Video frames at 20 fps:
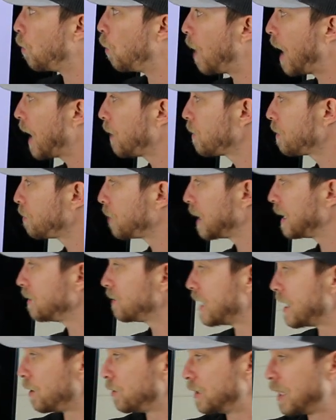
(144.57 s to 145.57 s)
Why replace
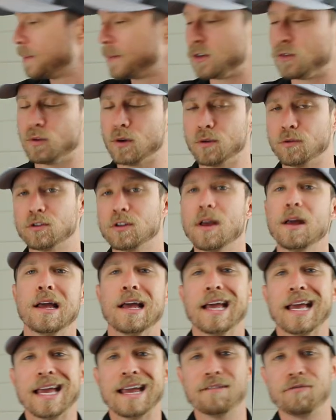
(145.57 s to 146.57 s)
hail damage roofs
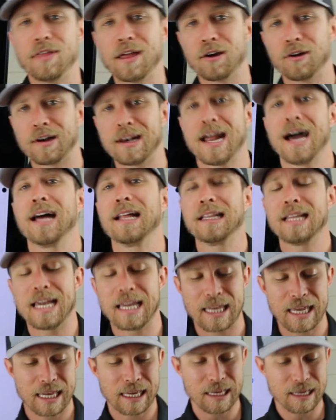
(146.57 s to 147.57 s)
if they are not
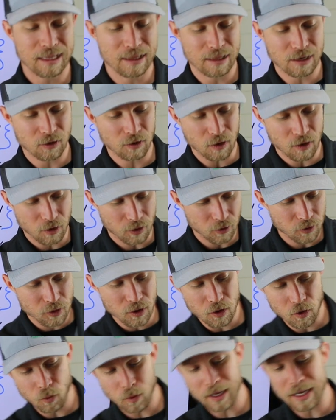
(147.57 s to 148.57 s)
leaking and there are
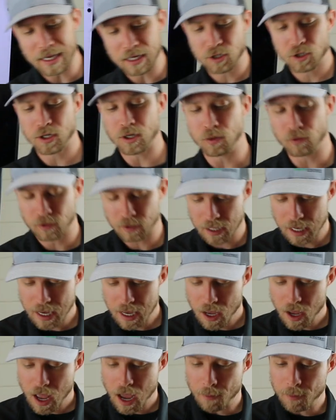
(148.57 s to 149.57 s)
no issues?
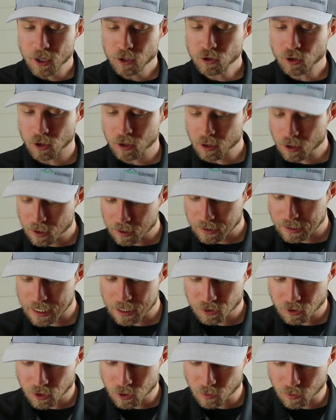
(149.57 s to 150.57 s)
I'm going to turn our
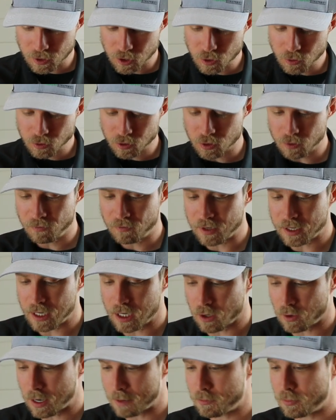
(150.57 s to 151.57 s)
attention to a YouTube
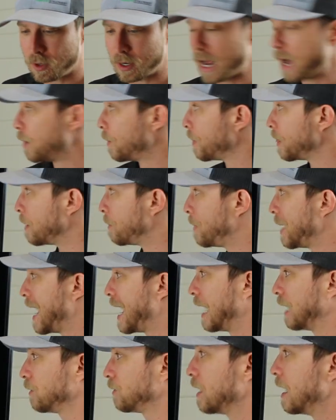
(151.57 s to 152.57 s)
video I put out in the
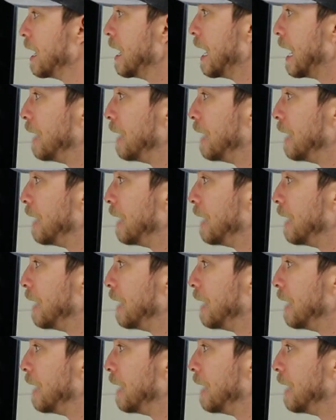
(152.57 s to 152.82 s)
past.